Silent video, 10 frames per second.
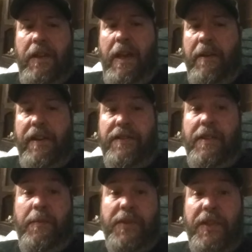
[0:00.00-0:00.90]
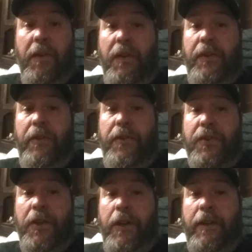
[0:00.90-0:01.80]
Yeah, because it was still under the
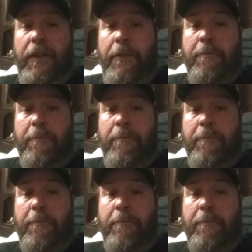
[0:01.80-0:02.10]
truck.